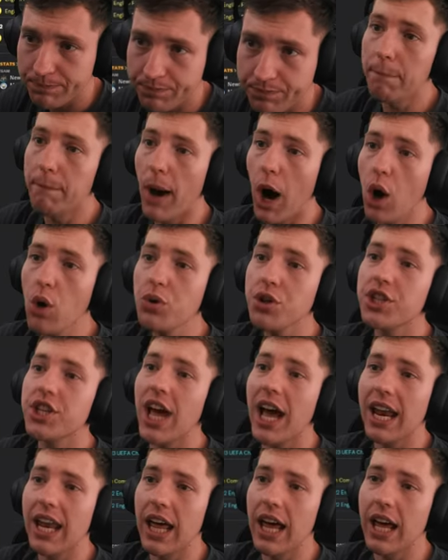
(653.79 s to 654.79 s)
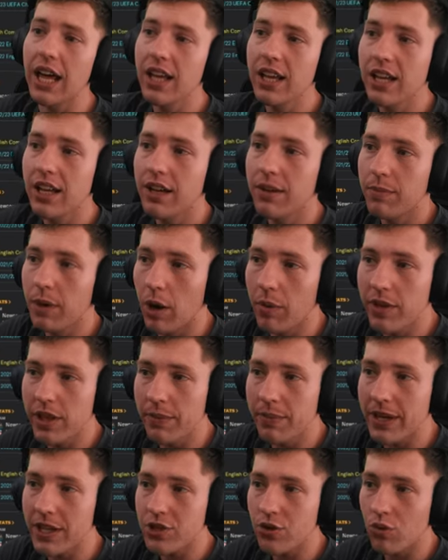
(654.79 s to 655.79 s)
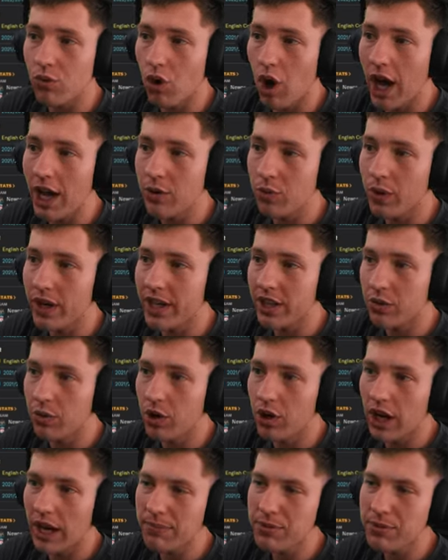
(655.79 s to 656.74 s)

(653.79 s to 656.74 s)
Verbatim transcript: Mo Salah, probably the best right wing in the world.